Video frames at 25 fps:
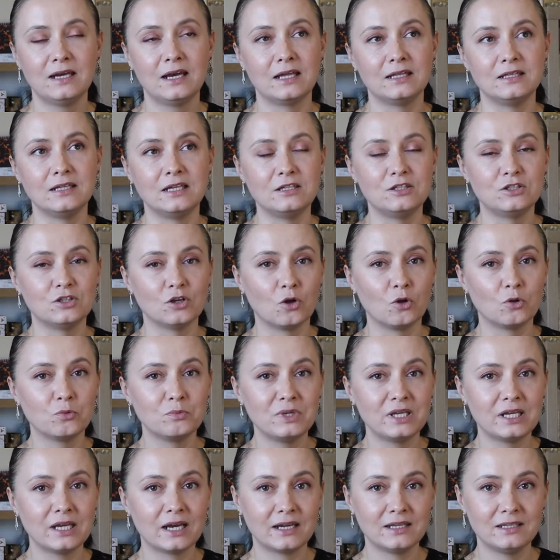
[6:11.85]
and they told
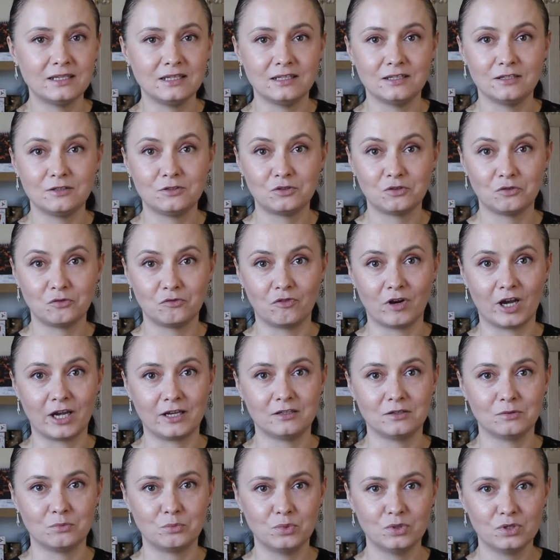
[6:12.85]
me I needed to
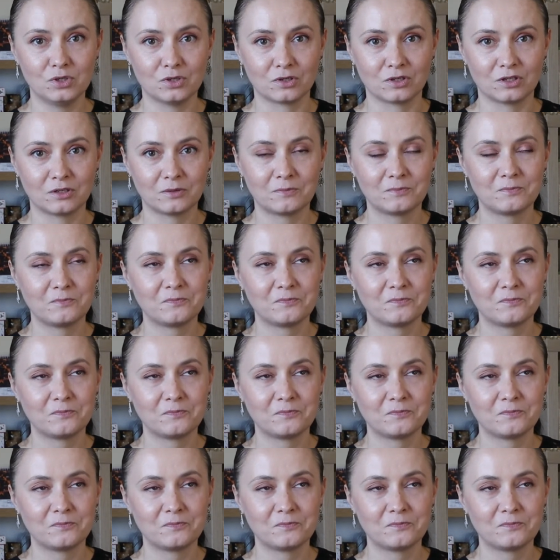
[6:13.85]
write a book.